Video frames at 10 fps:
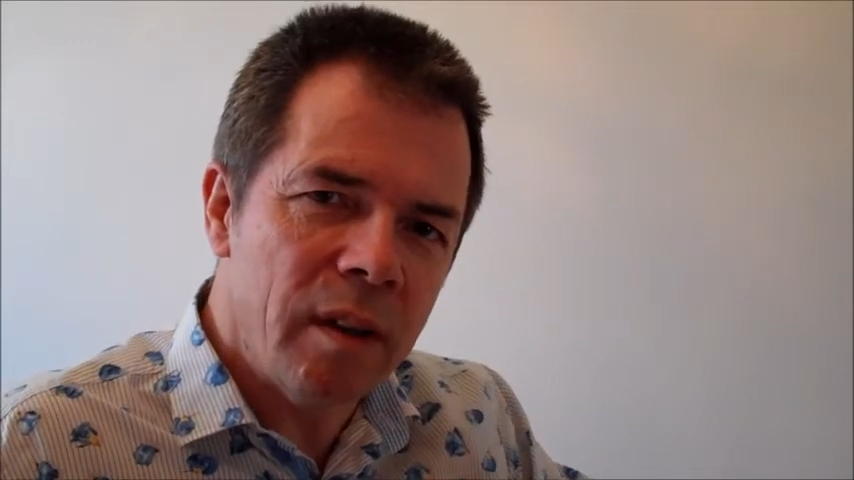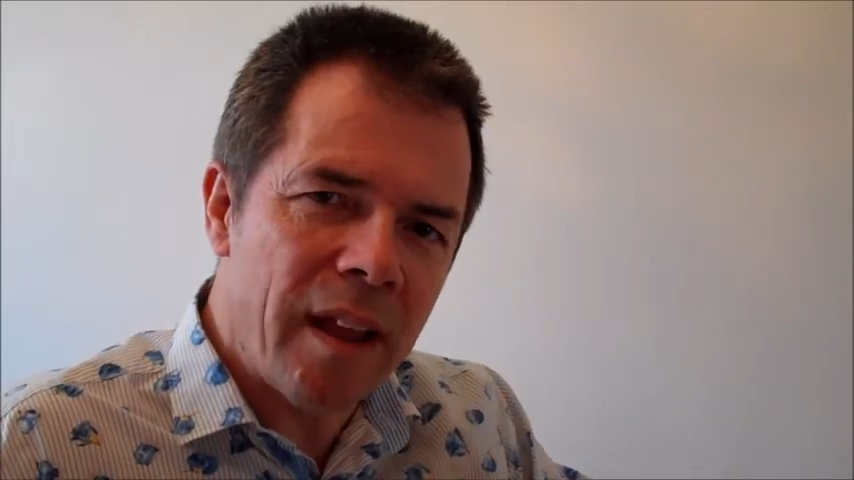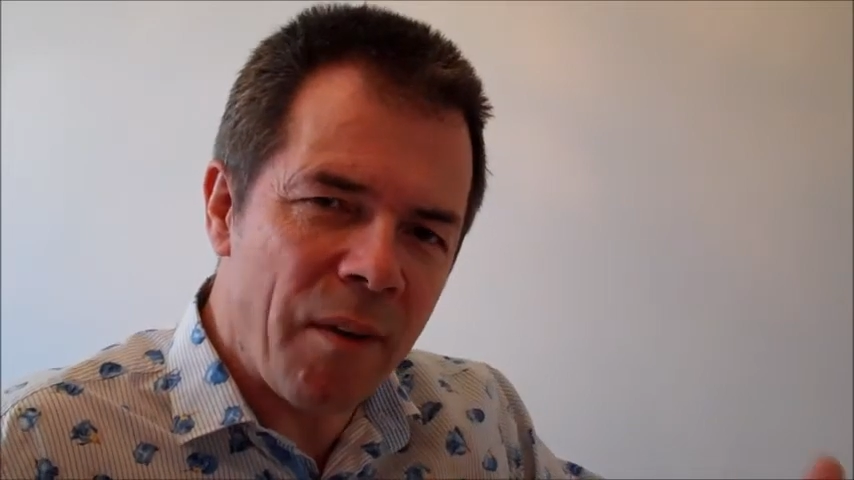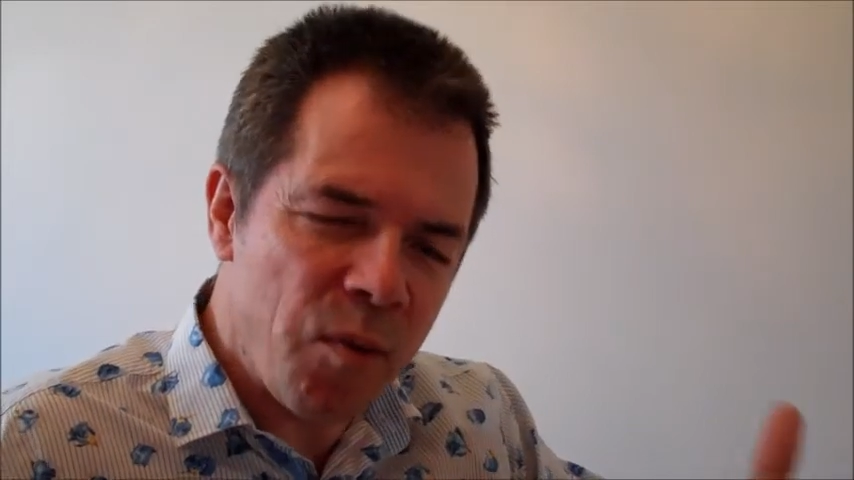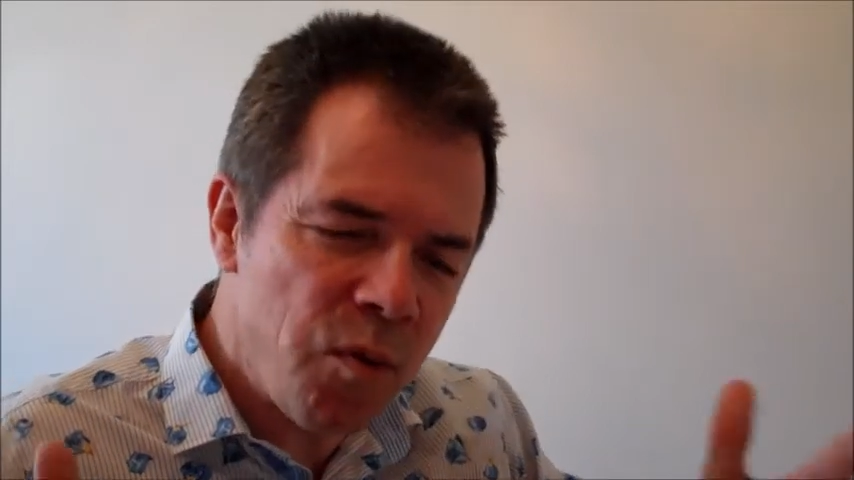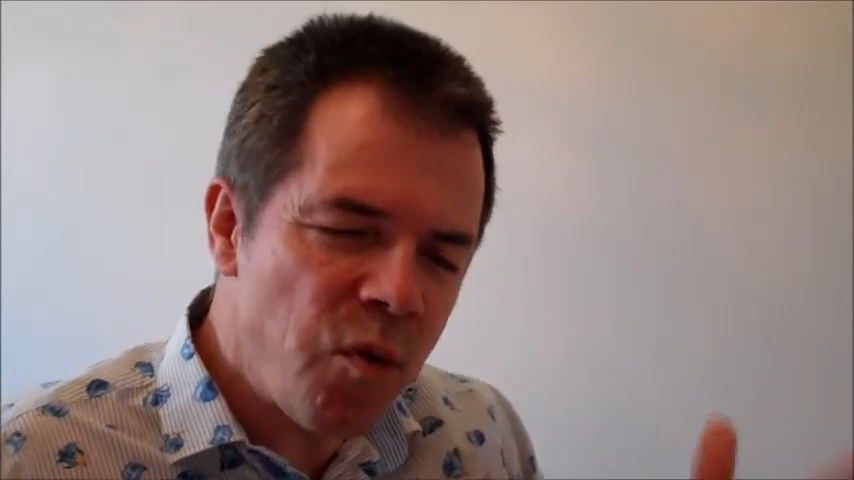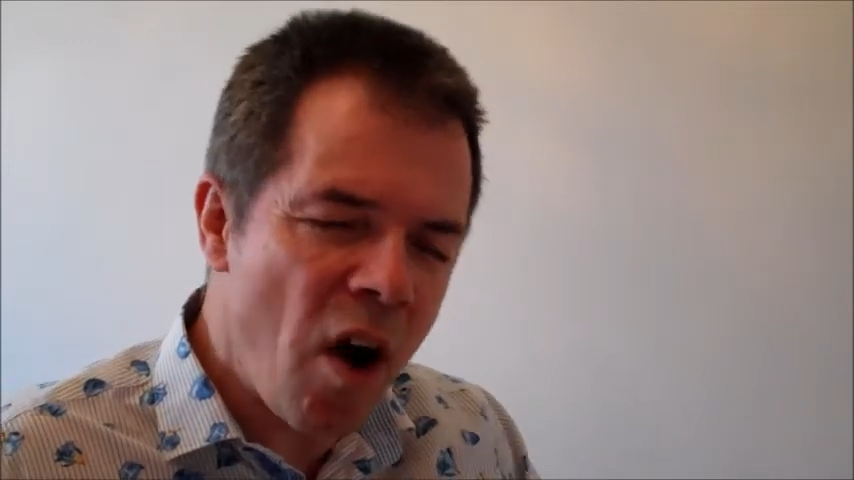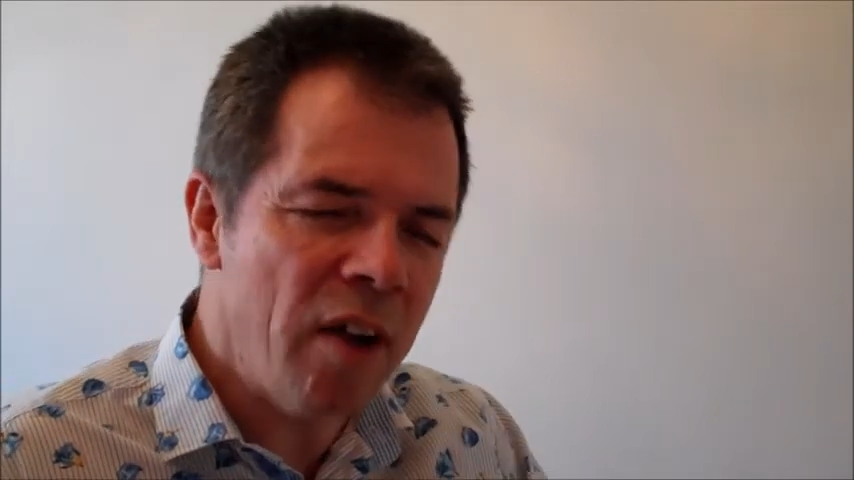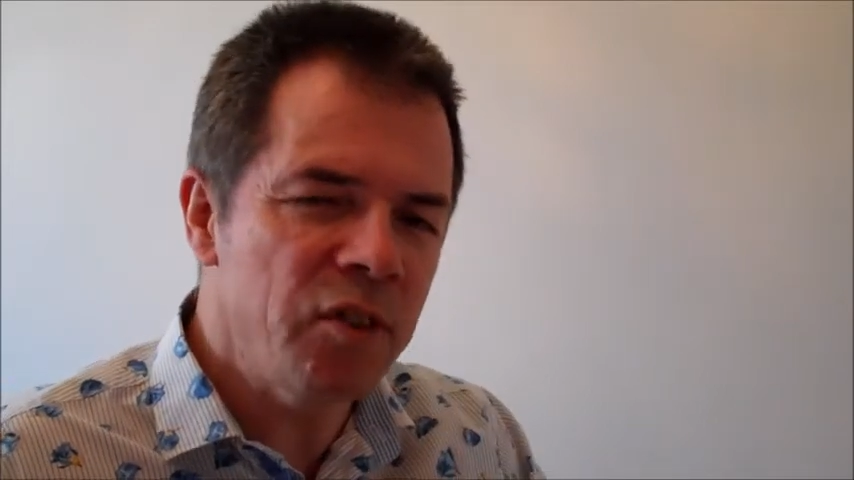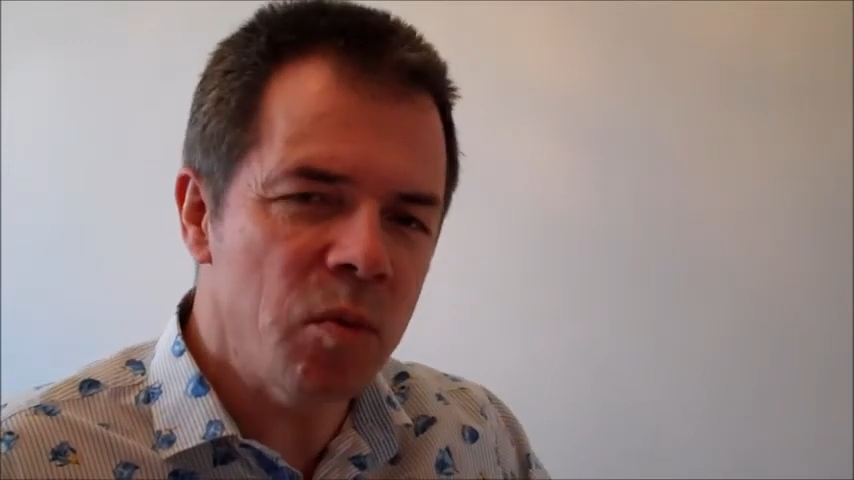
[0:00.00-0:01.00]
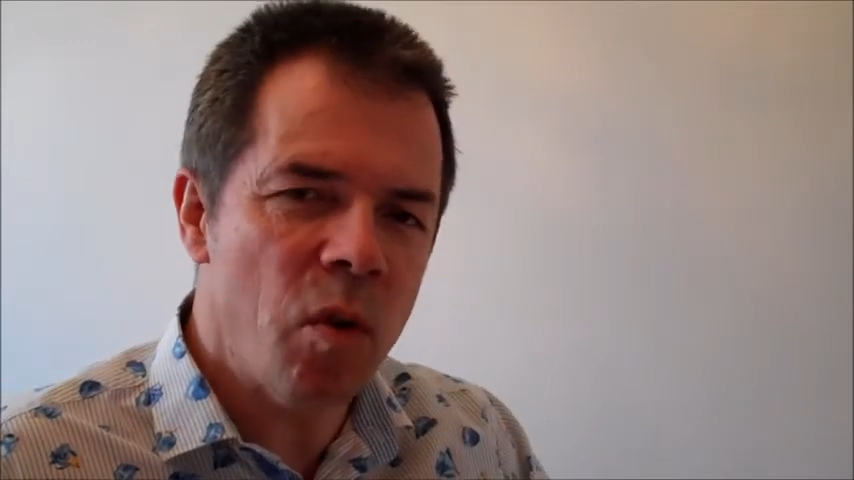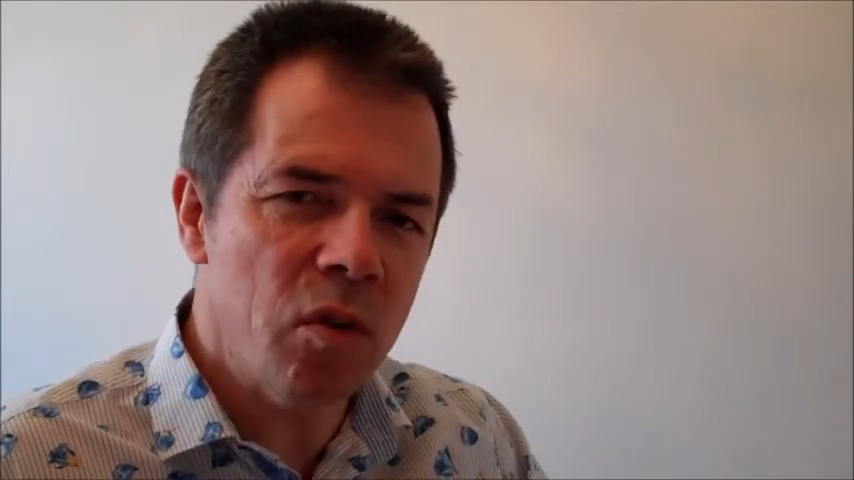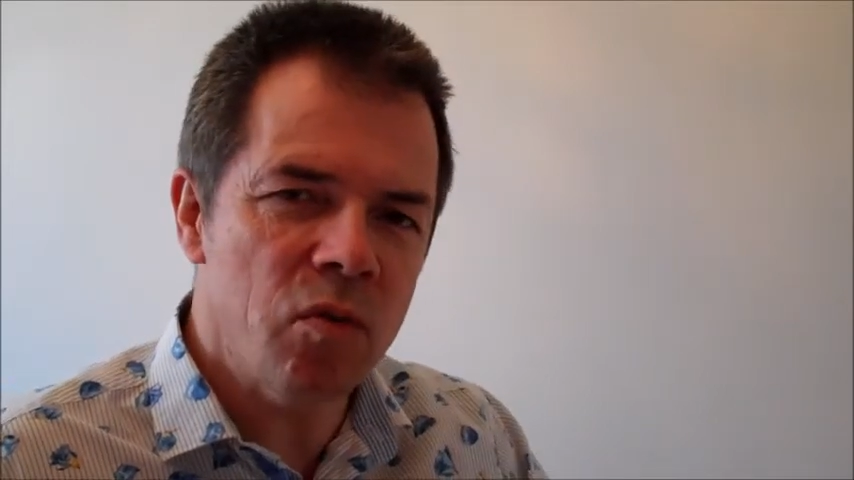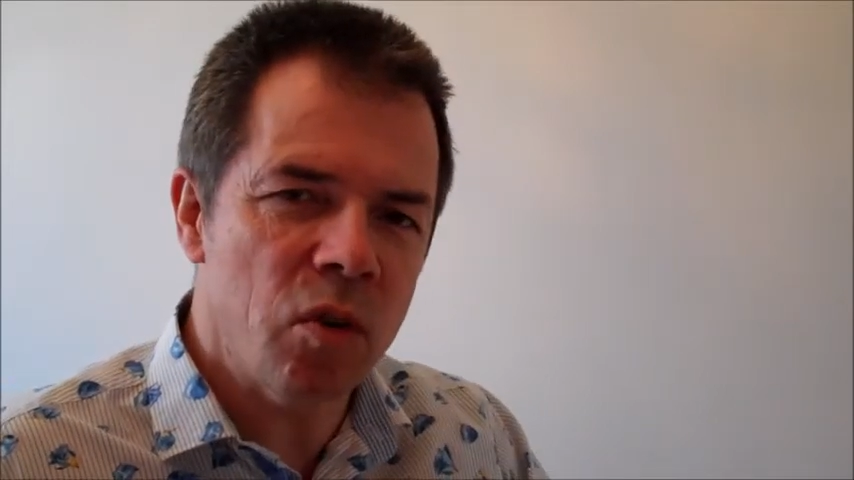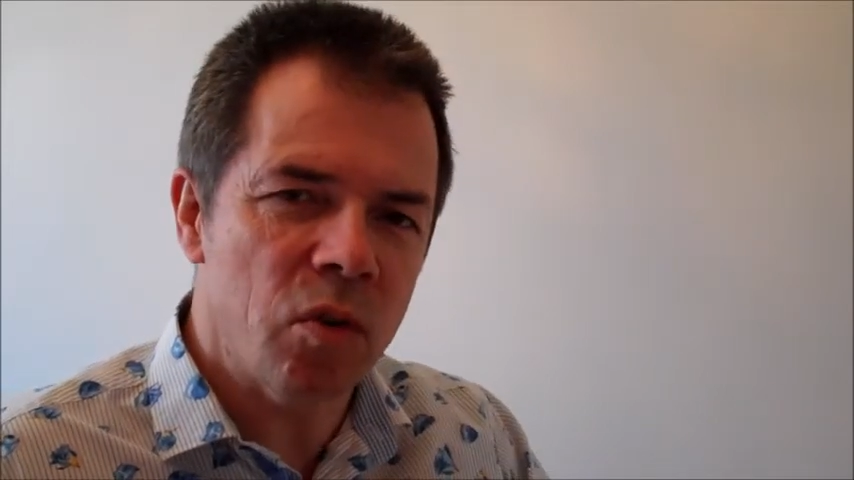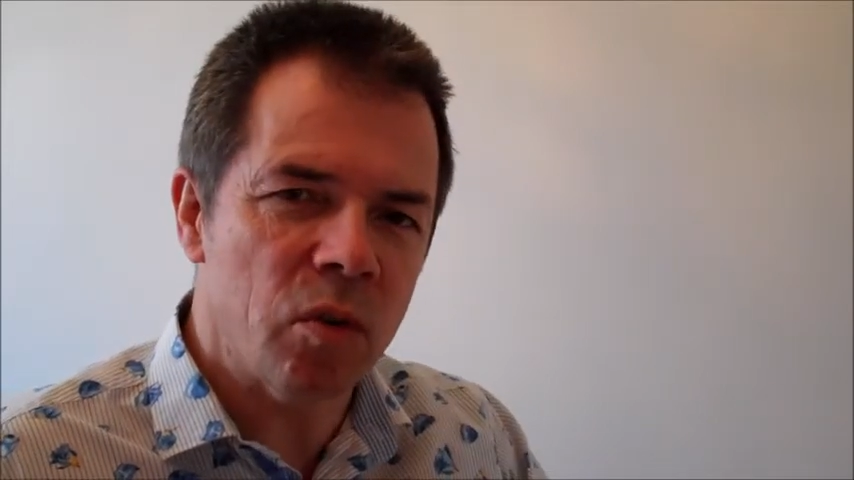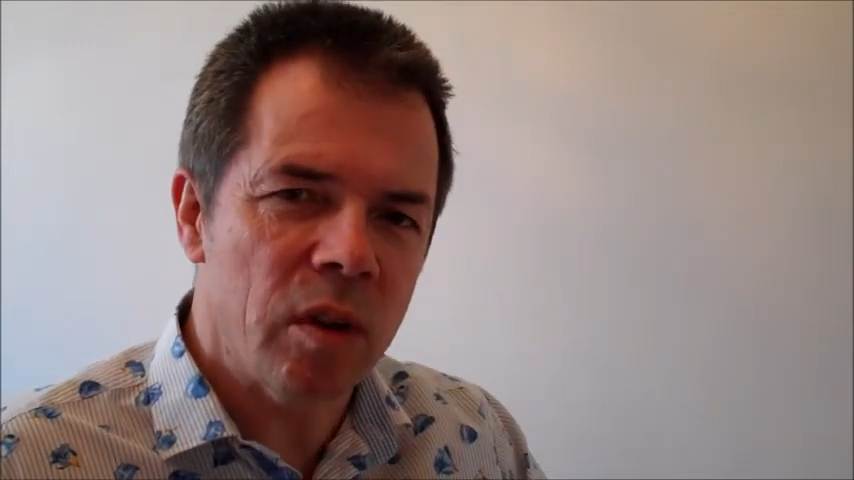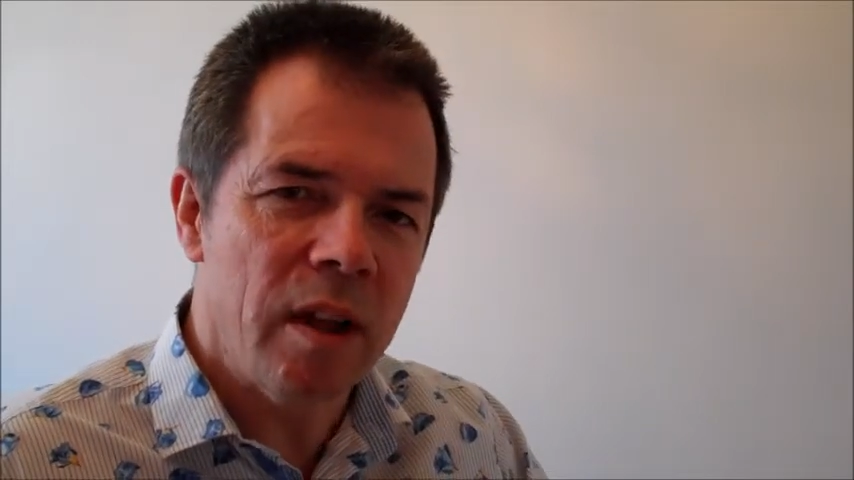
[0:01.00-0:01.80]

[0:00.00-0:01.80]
That five to one rule.